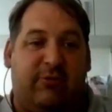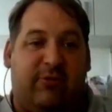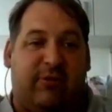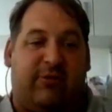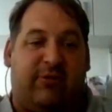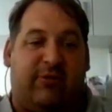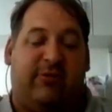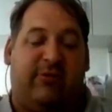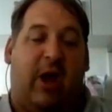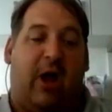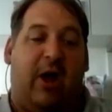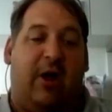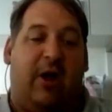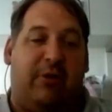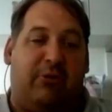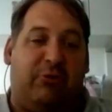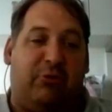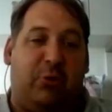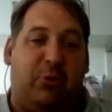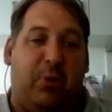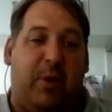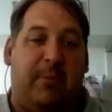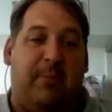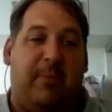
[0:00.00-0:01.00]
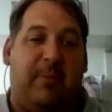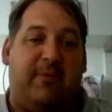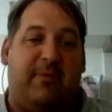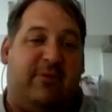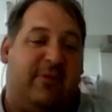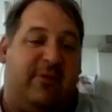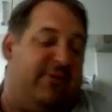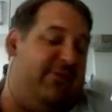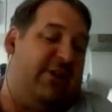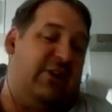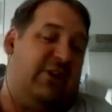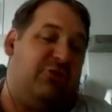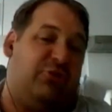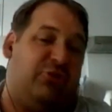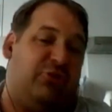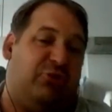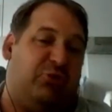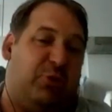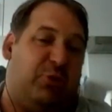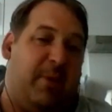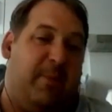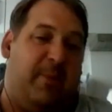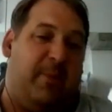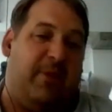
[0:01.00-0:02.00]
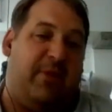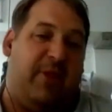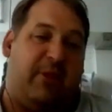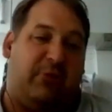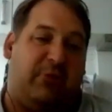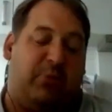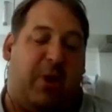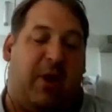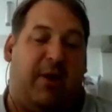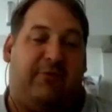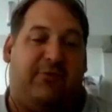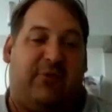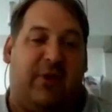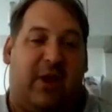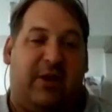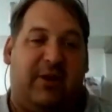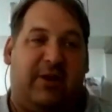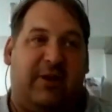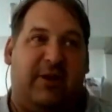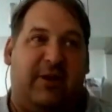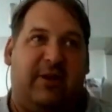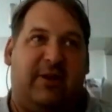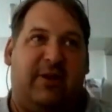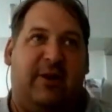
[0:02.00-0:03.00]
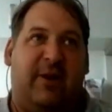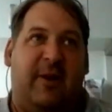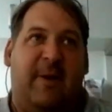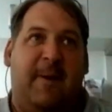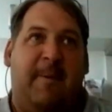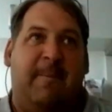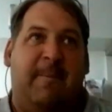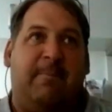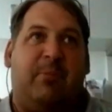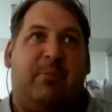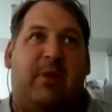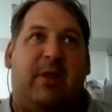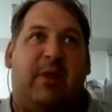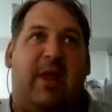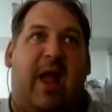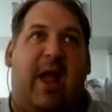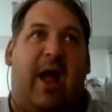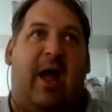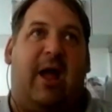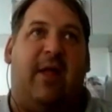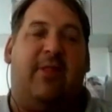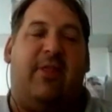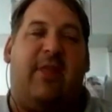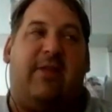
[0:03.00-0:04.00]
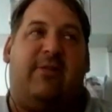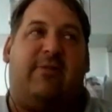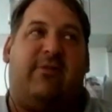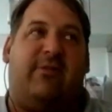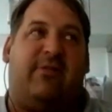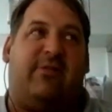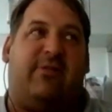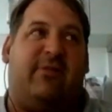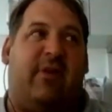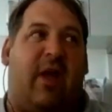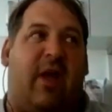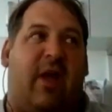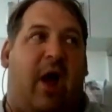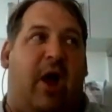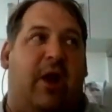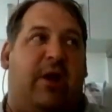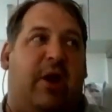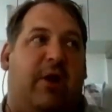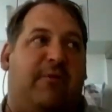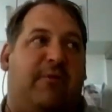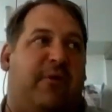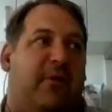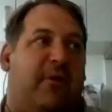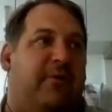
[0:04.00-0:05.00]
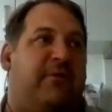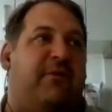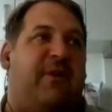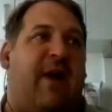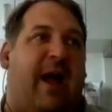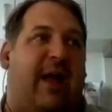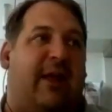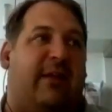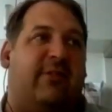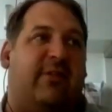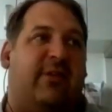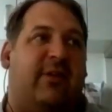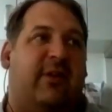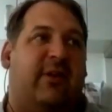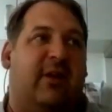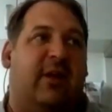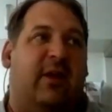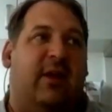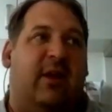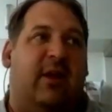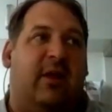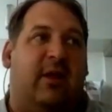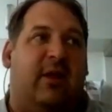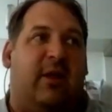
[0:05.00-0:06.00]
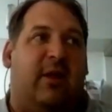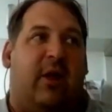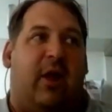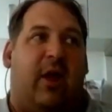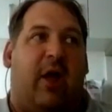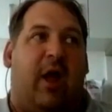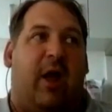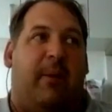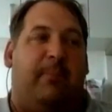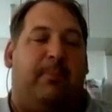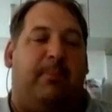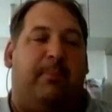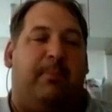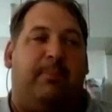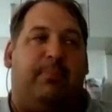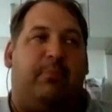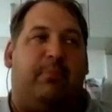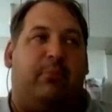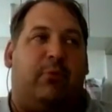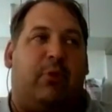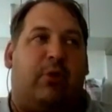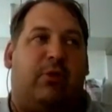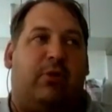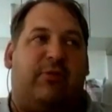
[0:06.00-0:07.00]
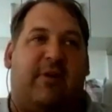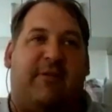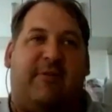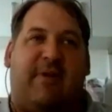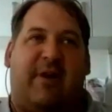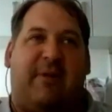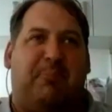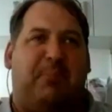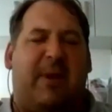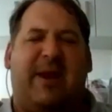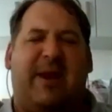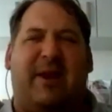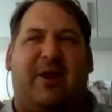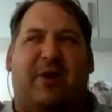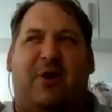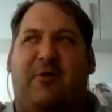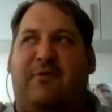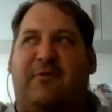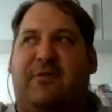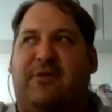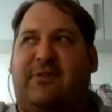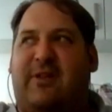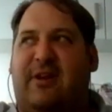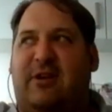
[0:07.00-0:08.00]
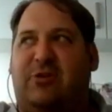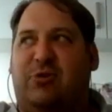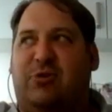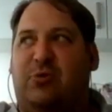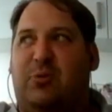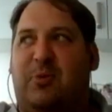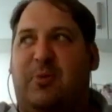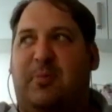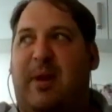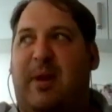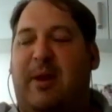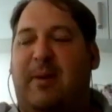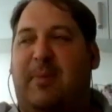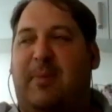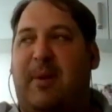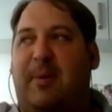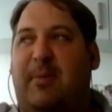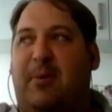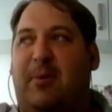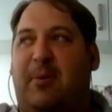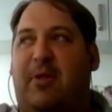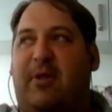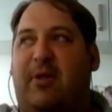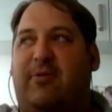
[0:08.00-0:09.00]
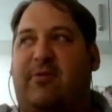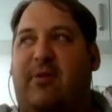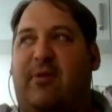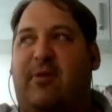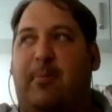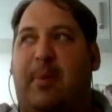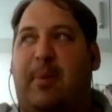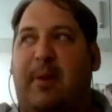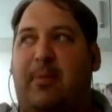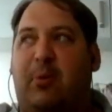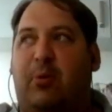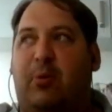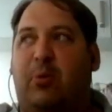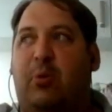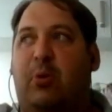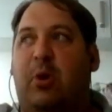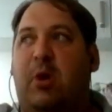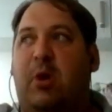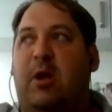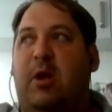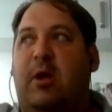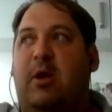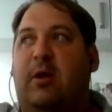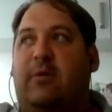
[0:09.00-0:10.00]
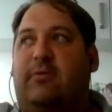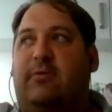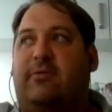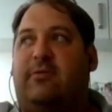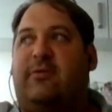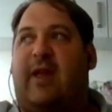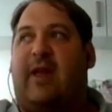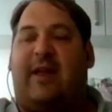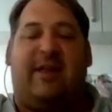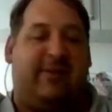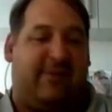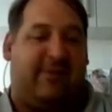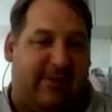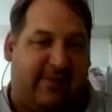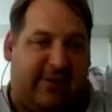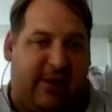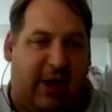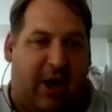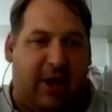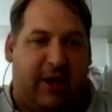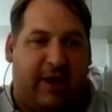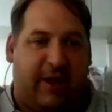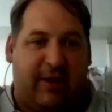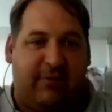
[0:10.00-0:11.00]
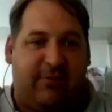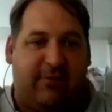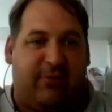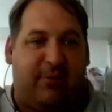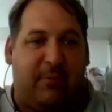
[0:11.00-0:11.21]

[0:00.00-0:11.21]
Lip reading: to start the swim and to finish the swim, and that's what I've done. And yeah, I know for a fact because I've had many conversations with many people, that some people take a disliking